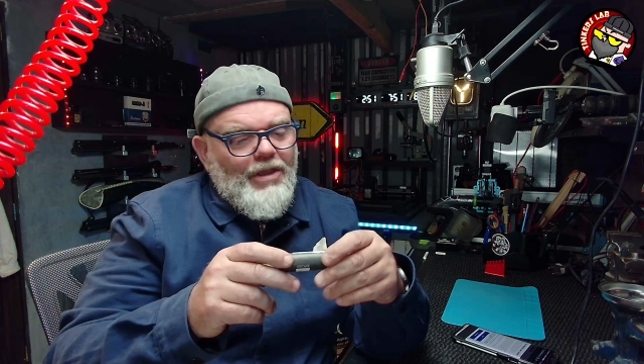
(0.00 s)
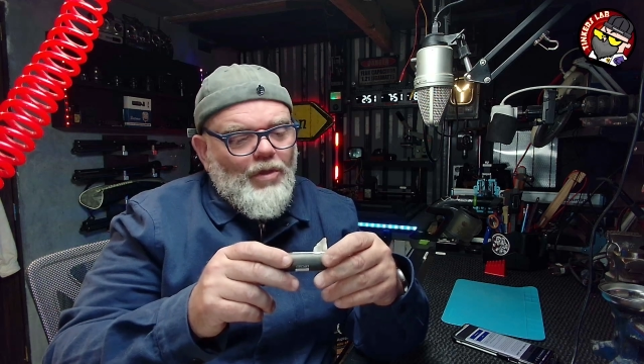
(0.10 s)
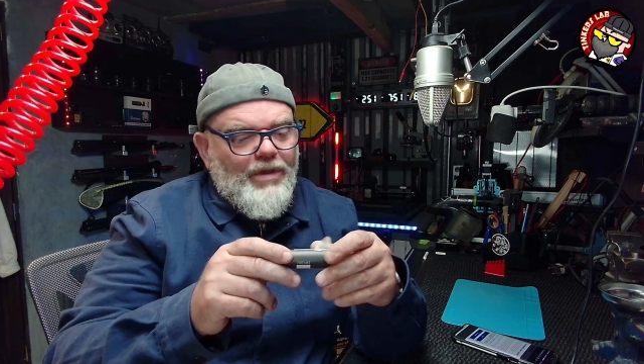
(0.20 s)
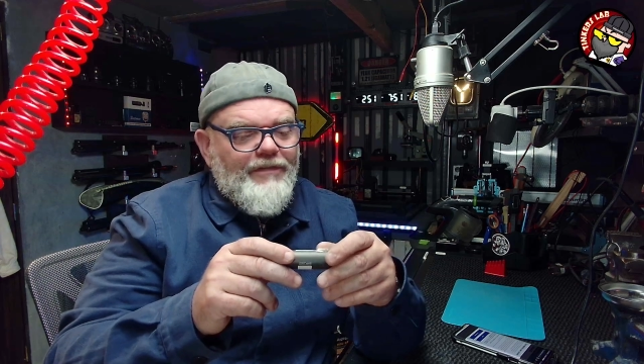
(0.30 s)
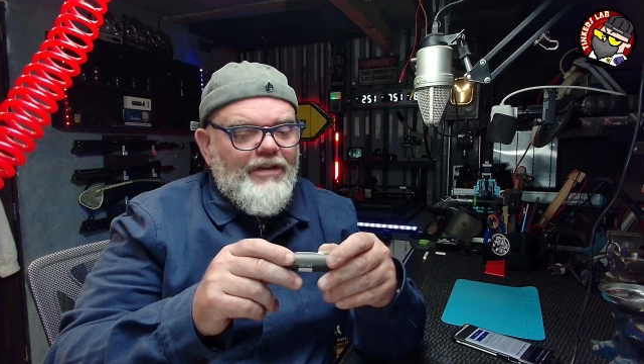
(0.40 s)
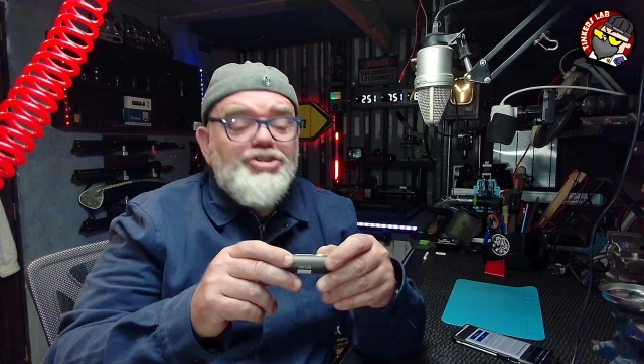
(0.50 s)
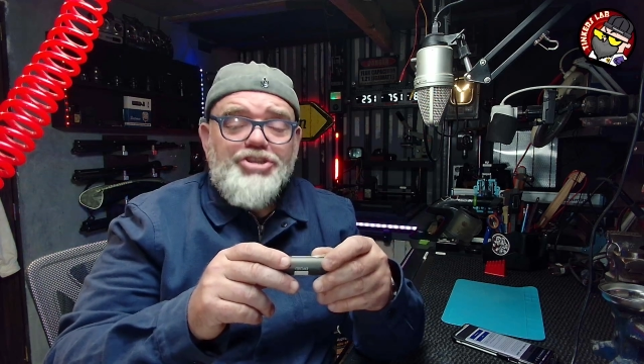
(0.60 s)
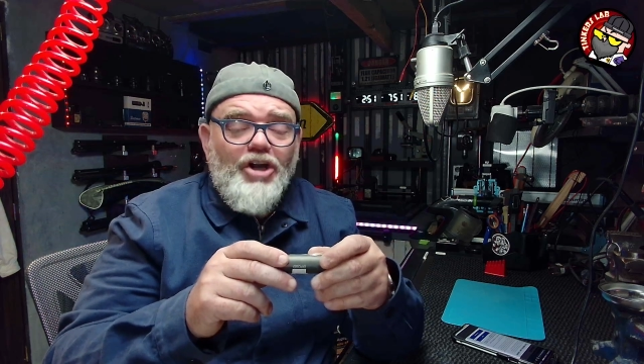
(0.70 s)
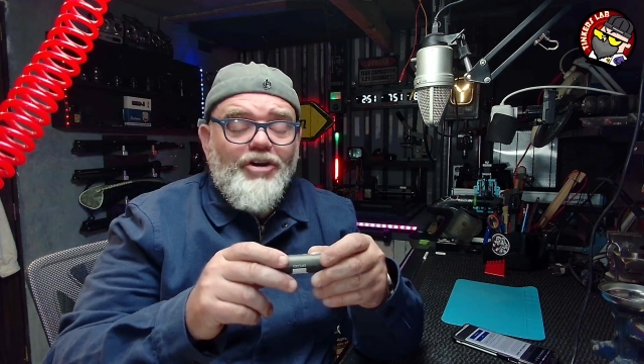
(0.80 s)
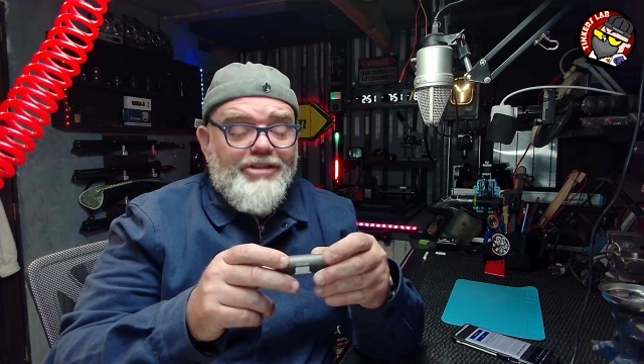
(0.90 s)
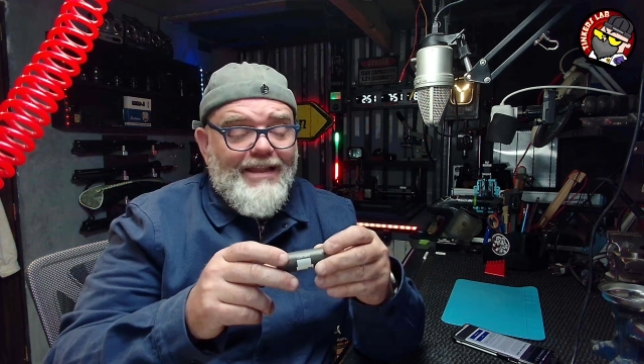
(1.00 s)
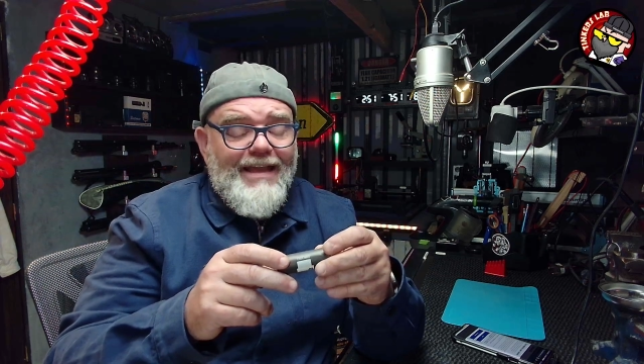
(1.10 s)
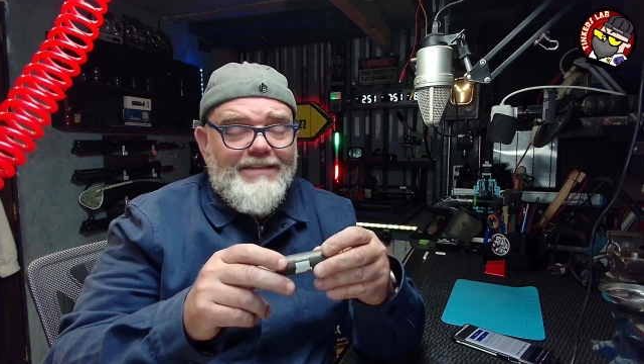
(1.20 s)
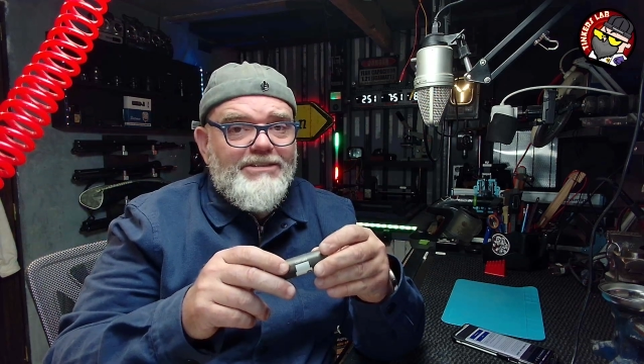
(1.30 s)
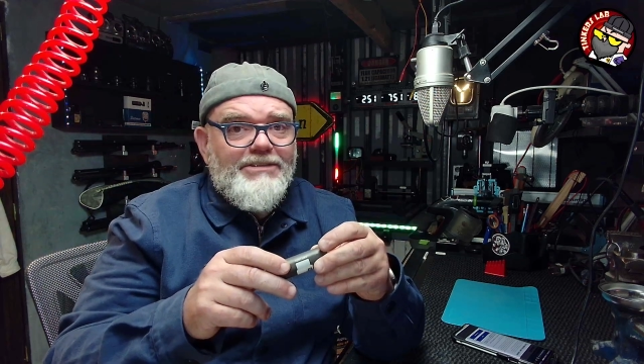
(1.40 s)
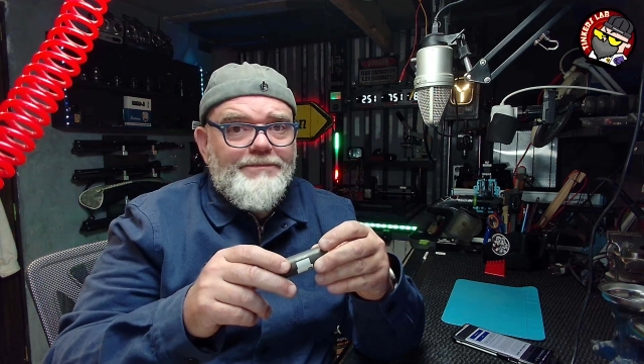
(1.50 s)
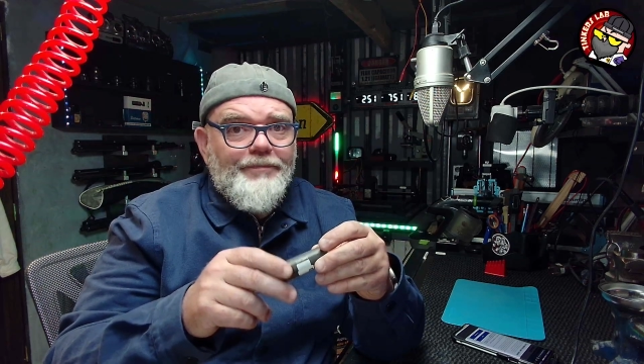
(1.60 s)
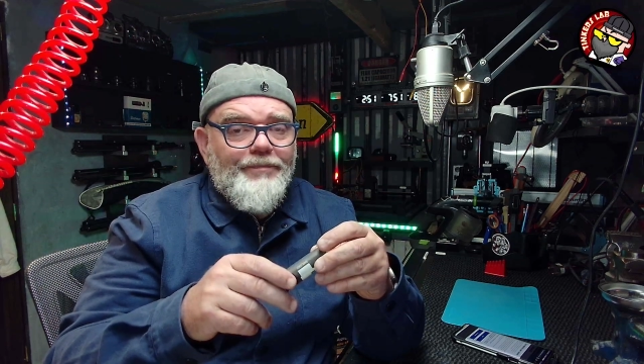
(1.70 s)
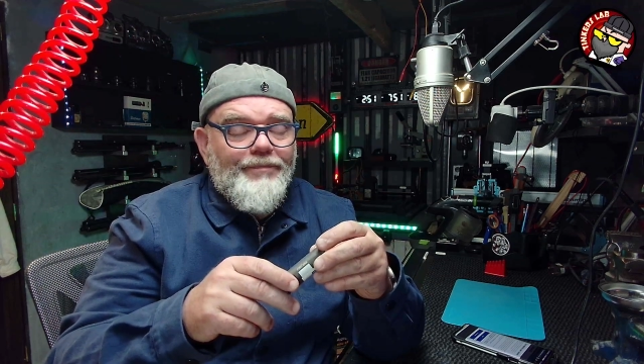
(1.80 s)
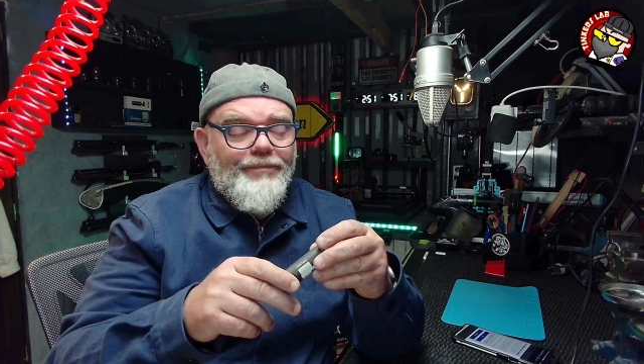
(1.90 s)
With a Schneider lens.
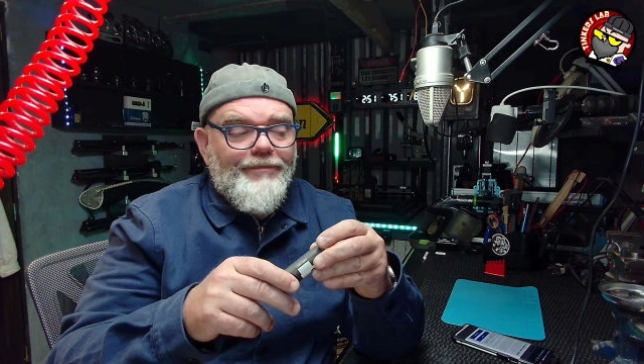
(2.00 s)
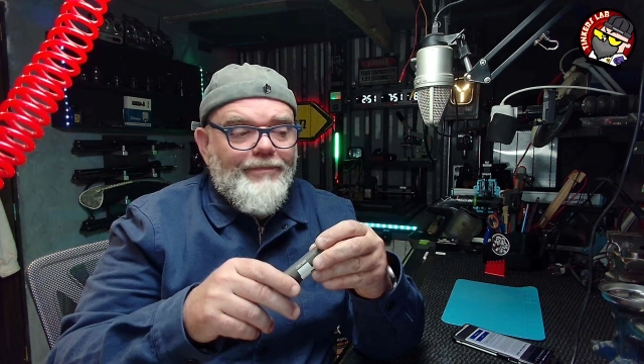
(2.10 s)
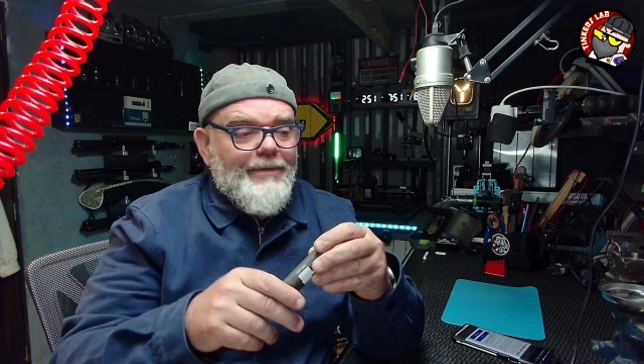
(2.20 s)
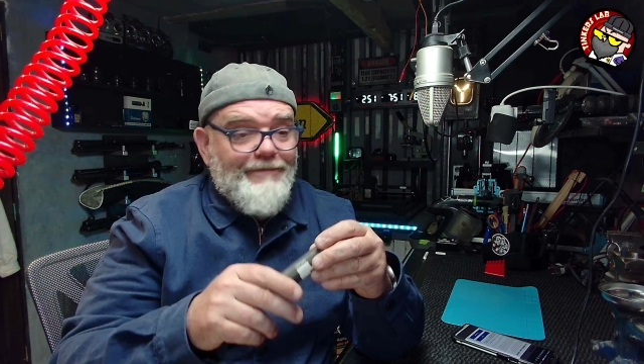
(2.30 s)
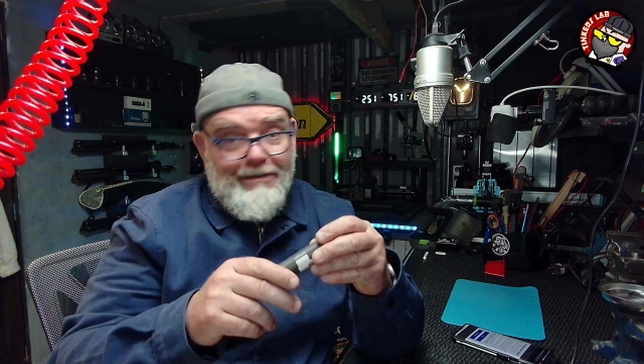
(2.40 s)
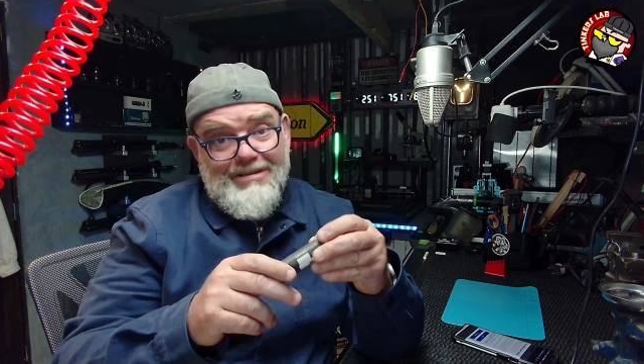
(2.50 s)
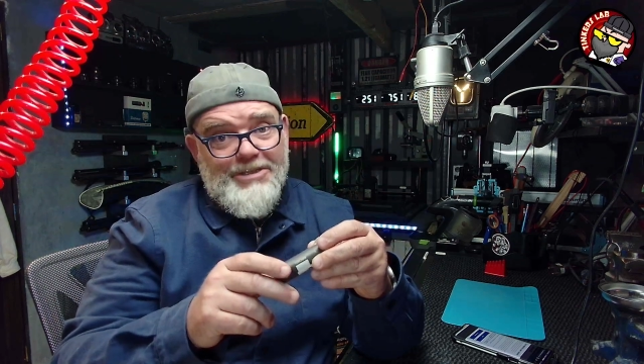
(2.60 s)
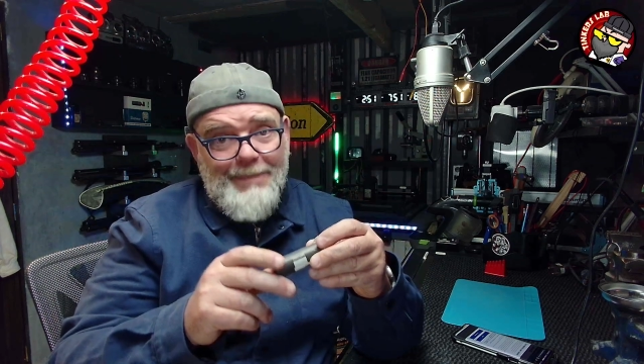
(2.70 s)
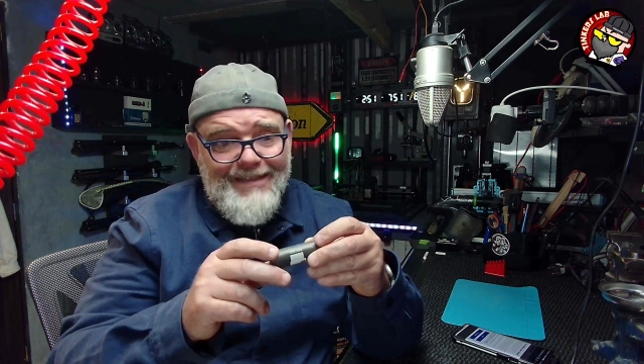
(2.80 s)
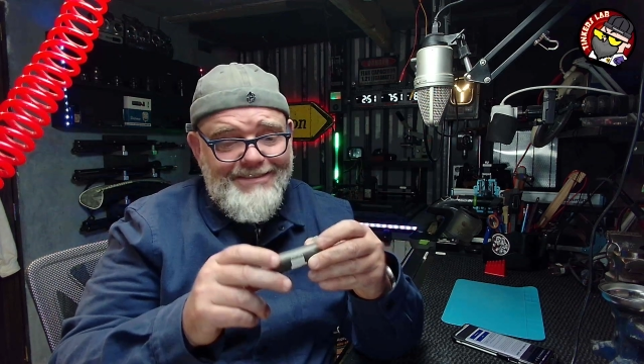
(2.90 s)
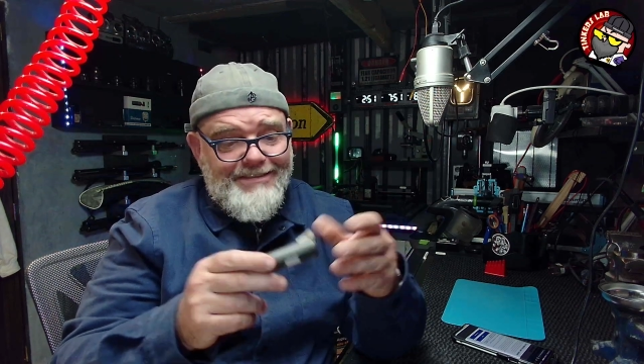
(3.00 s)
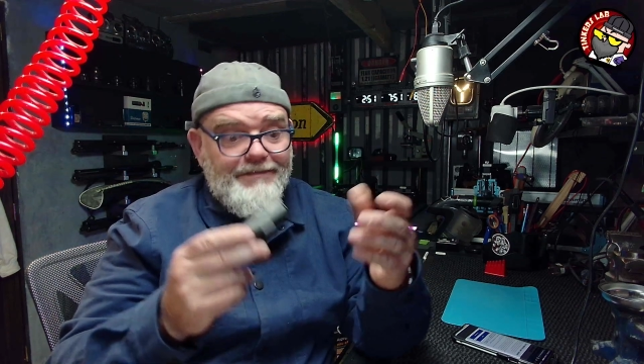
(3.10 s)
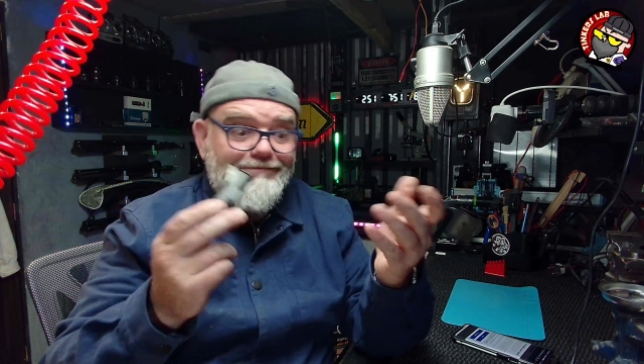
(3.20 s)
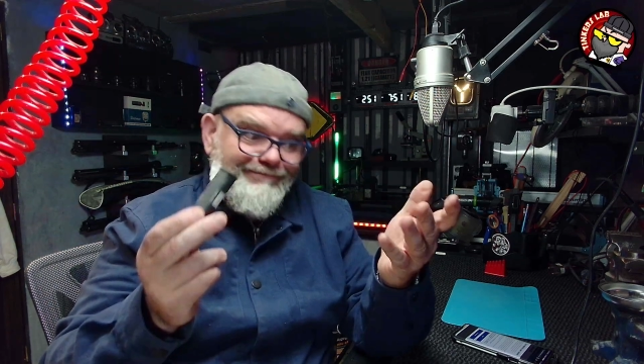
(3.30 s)
Very expensive.